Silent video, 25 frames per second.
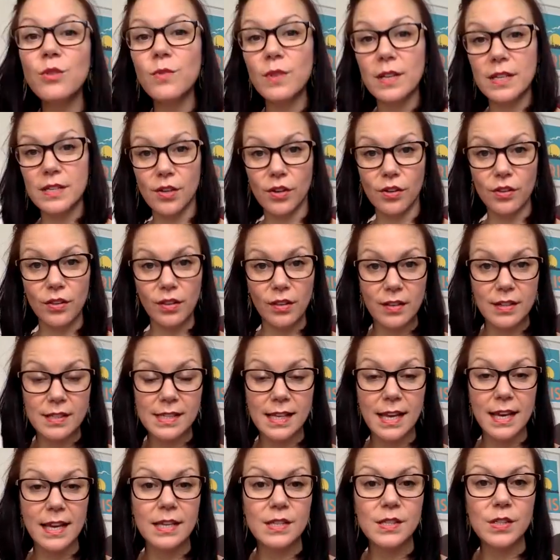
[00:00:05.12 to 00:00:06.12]
result looks
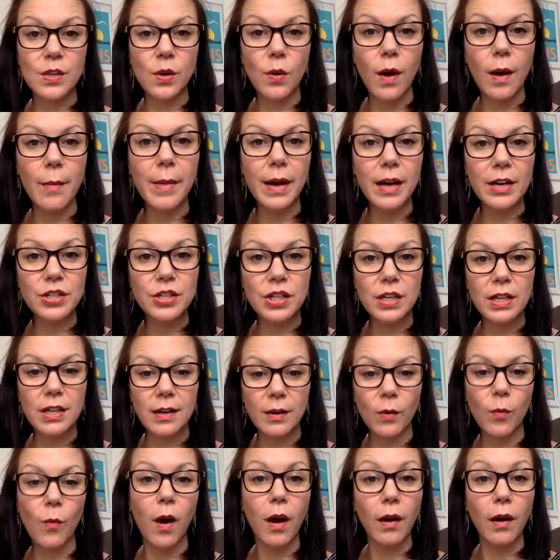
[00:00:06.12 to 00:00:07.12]
like. So I'm actually
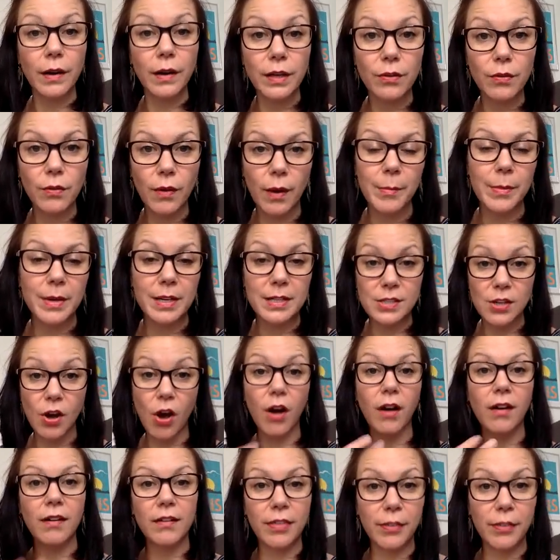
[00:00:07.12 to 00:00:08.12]
gonna walk you, I'm gonna
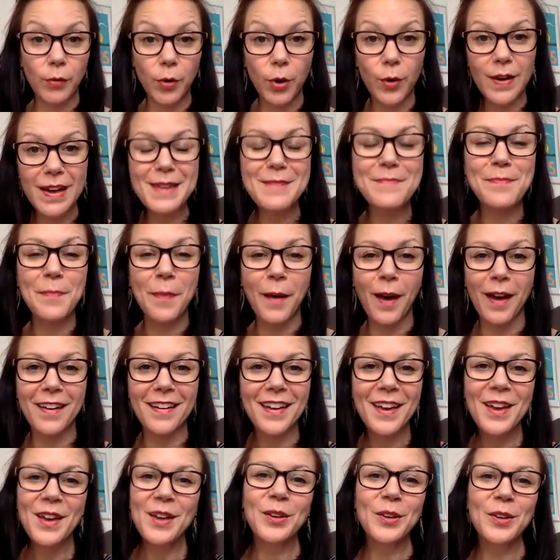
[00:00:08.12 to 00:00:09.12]
talk through it, but
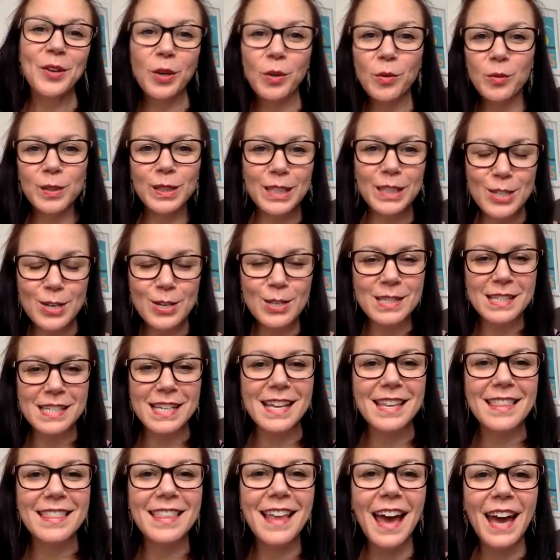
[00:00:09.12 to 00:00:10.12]
you're really just
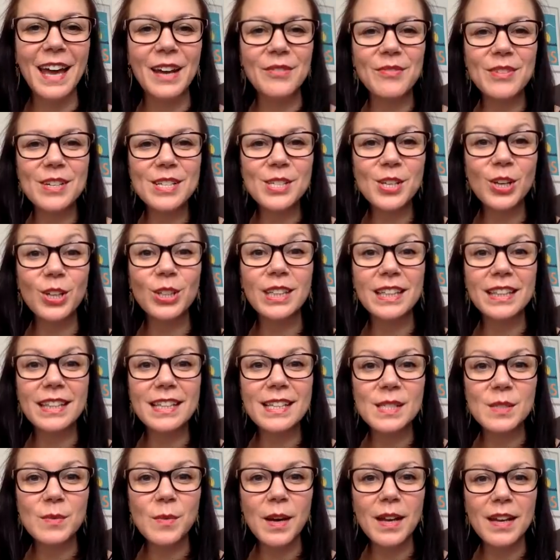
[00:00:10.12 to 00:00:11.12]
seeing the end result in
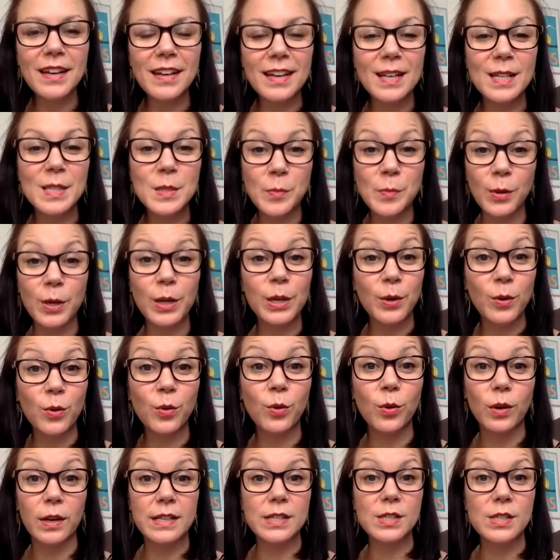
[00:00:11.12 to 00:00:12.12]
this one, and it's pretty
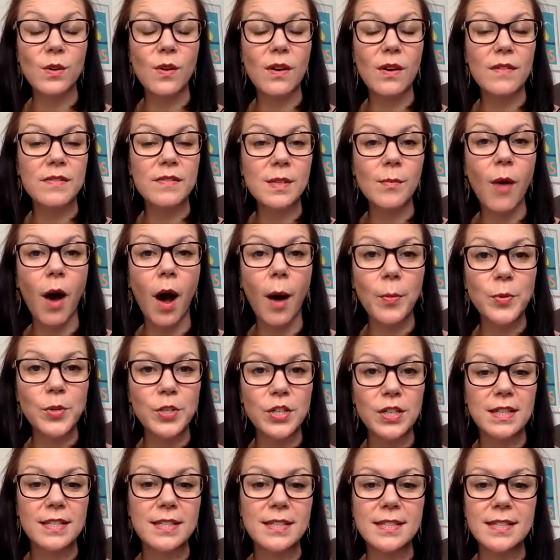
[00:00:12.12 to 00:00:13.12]
cool because you have some
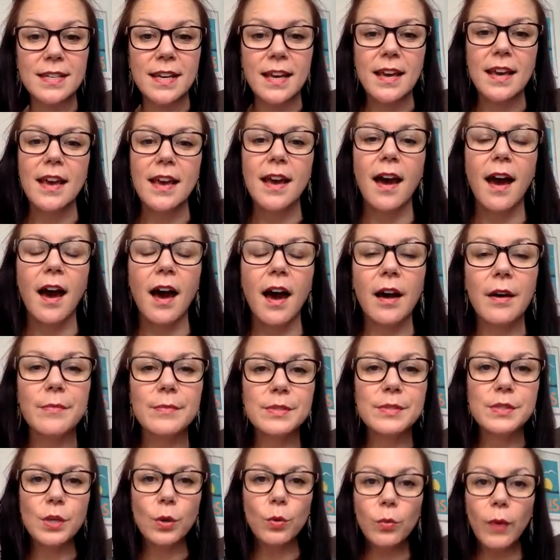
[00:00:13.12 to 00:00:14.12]
options. Um,
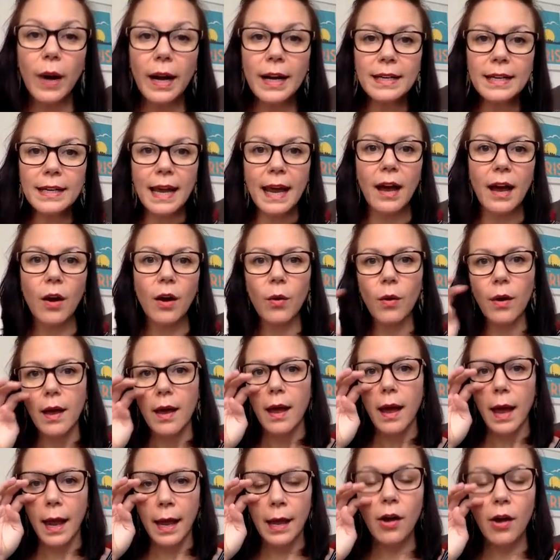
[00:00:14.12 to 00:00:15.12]
so right now,
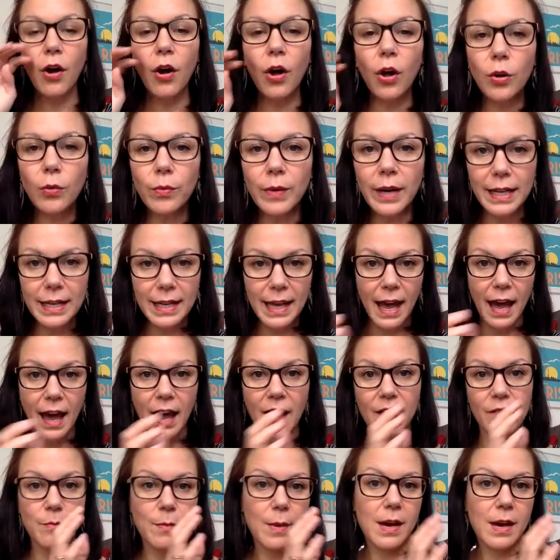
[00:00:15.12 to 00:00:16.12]
I already
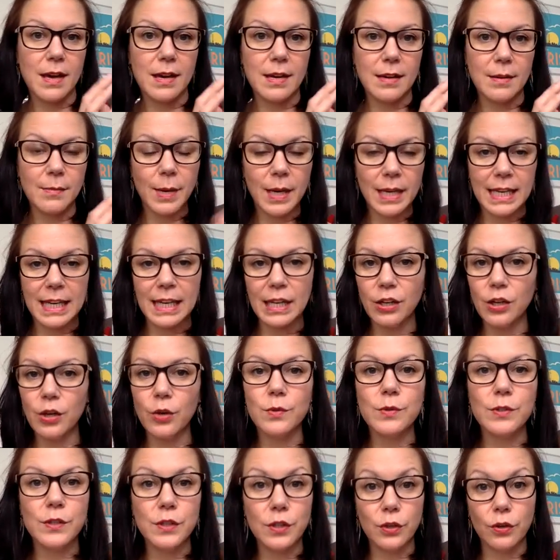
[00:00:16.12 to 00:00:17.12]
have my, my
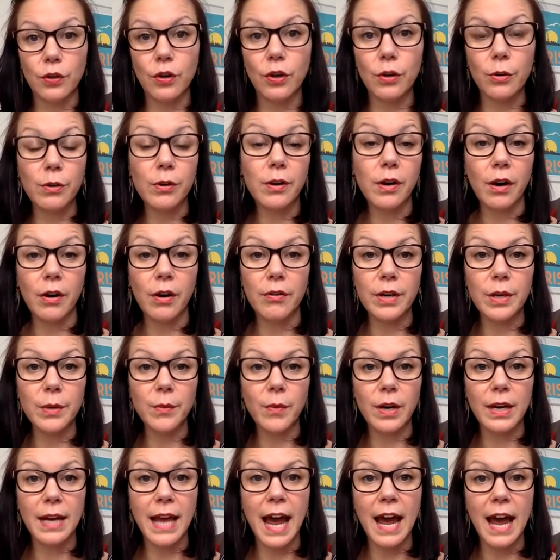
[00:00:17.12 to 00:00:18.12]
keynote, so you'll already
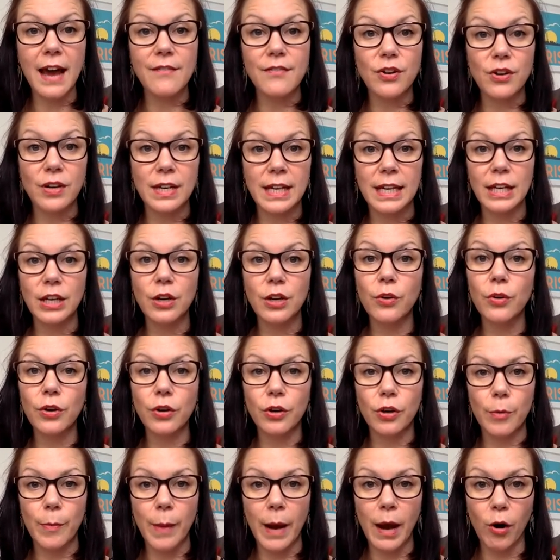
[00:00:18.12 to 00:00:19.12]
wanna have your keynote or
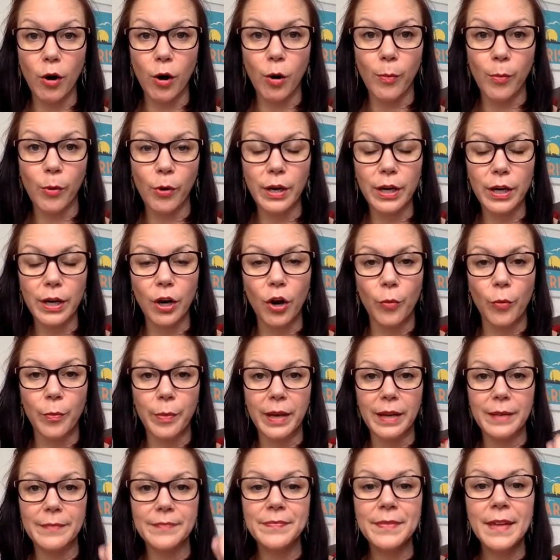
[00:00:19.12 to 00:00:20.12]
your PowerPoint
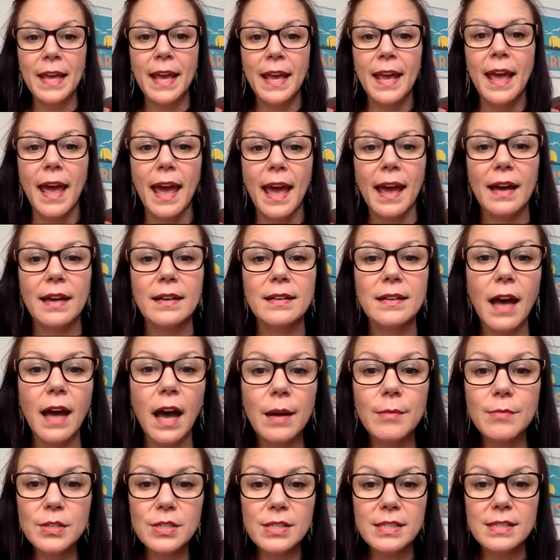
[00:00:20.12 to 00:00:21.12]
open. And
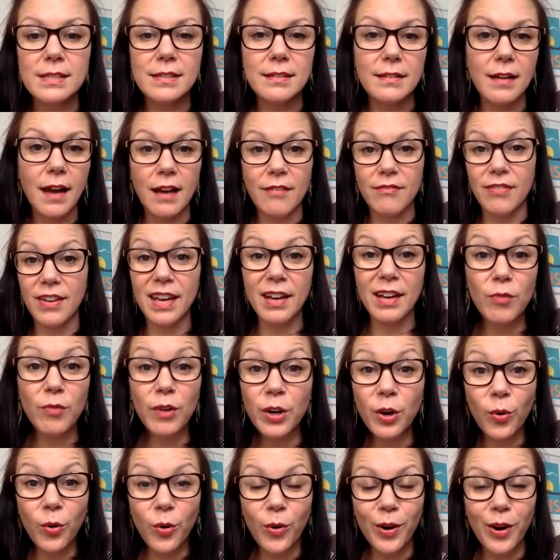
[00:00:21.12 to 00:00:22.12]
I'm just, I've hit
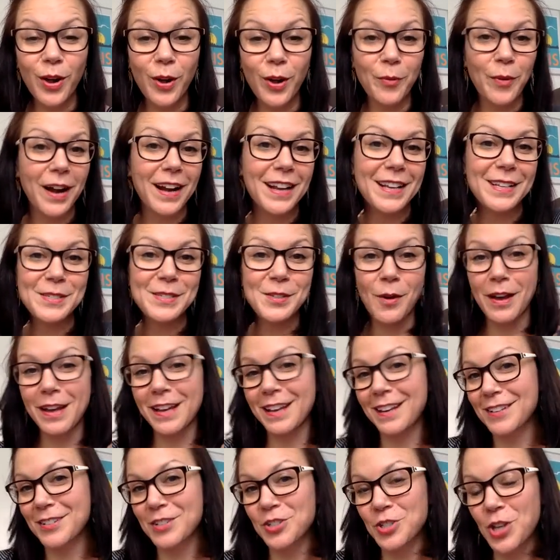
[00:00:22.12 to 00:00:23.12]
record already, so I
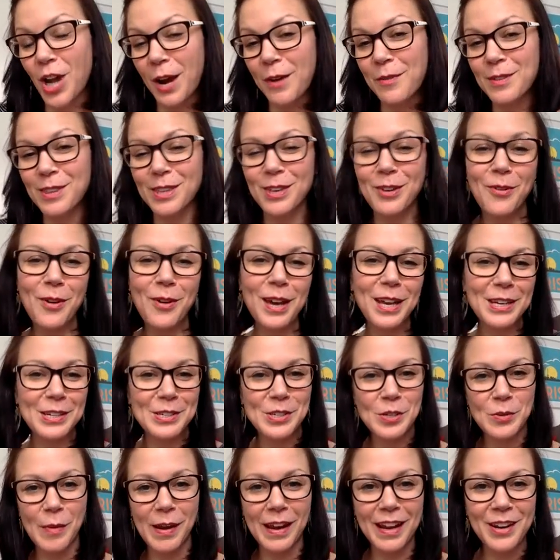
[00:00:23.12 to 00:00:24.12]
can chat with you, I can
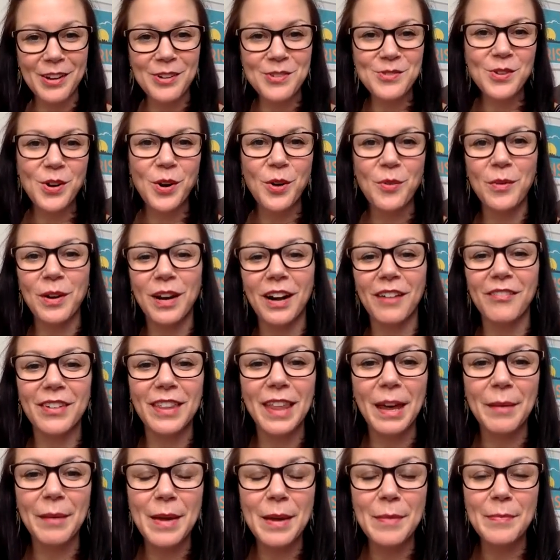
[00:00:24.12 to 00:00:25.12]
do my intro, whatever
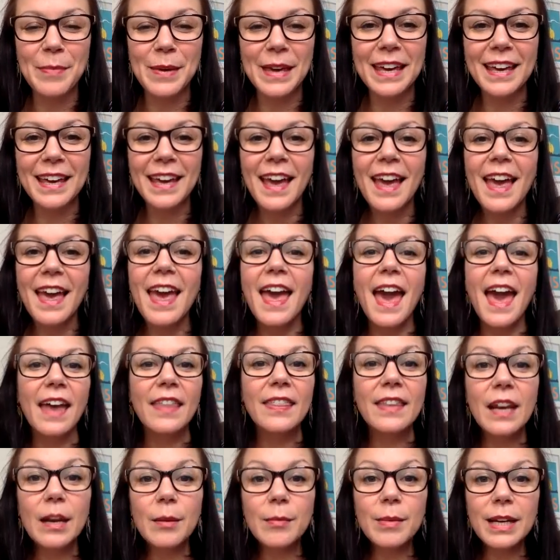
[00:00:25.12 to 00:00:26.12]
that may be. And
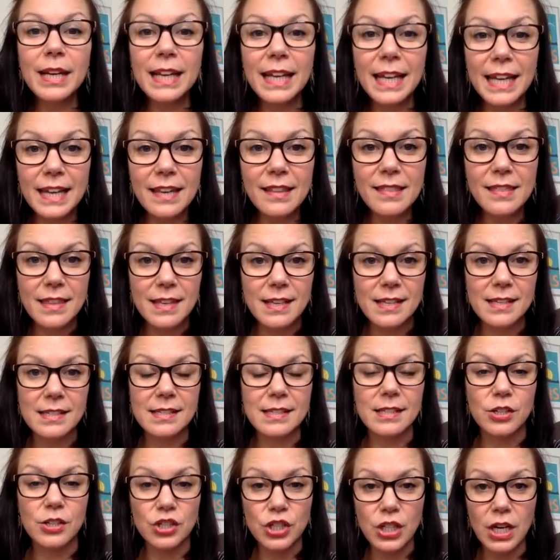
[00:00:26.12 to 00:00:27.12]
then I'm gonna hit
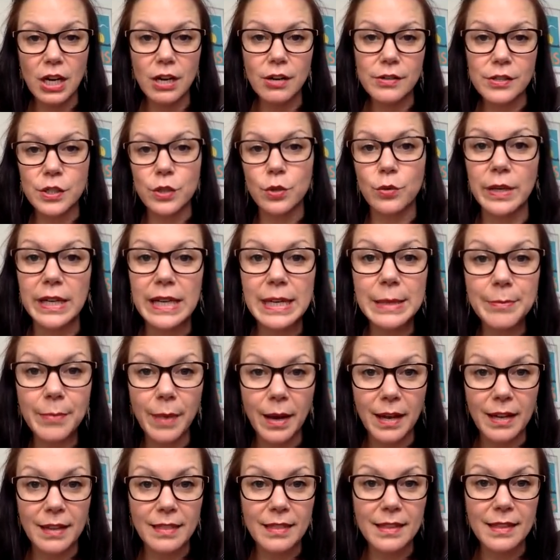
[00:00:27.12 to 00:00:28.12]
this share screen
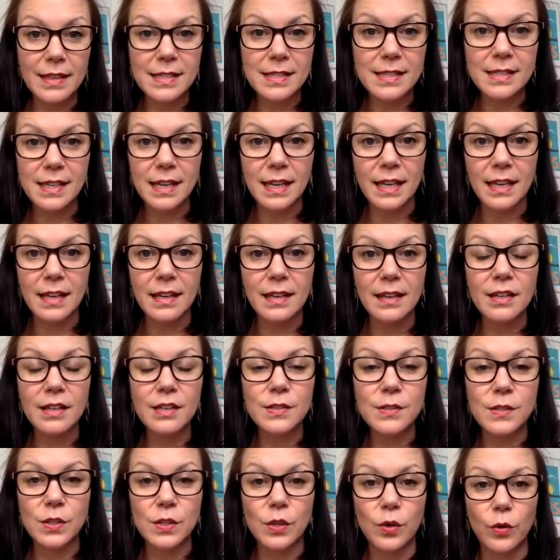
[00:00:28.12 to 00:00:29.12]
button that's in
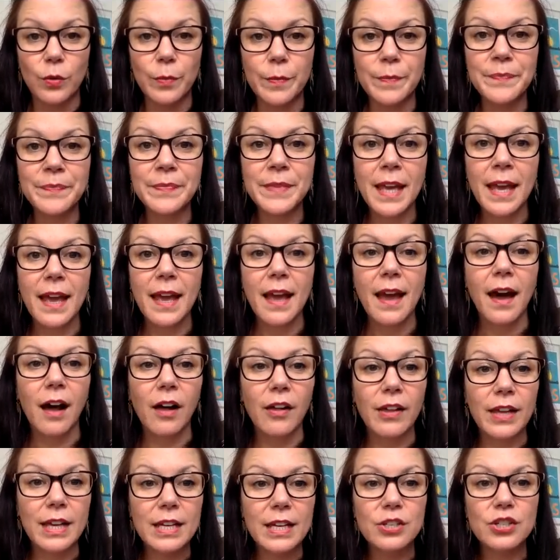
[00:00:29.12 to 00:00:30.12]
Zoom. I'll
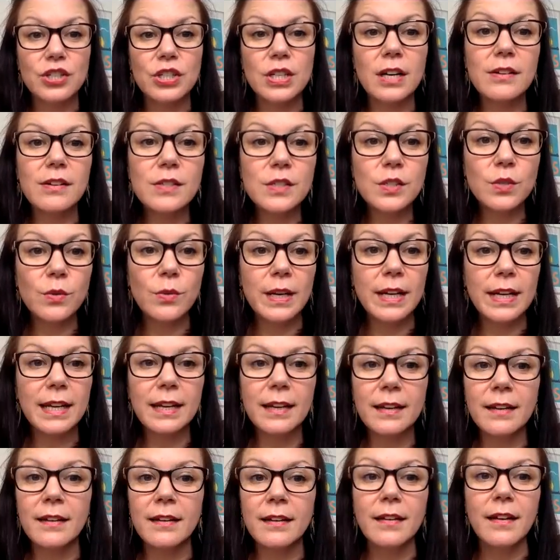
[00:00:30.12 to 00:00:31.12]
hit share
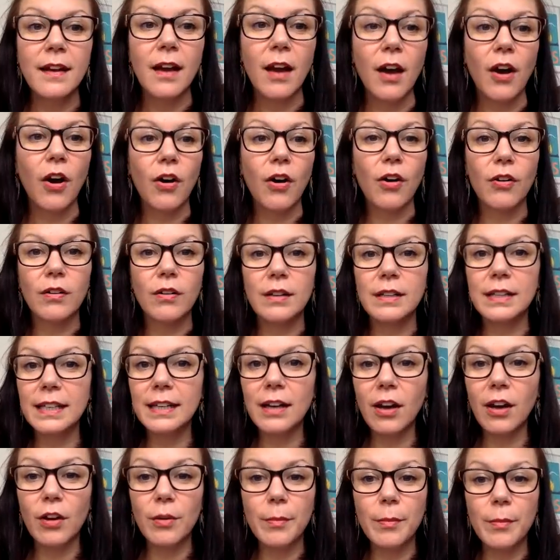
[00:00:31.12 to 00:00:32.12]
screen. I'll
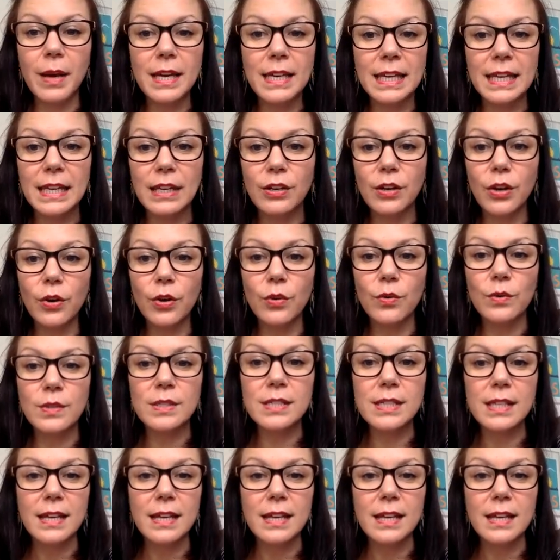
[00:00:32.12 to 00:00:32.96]
click on my keynote,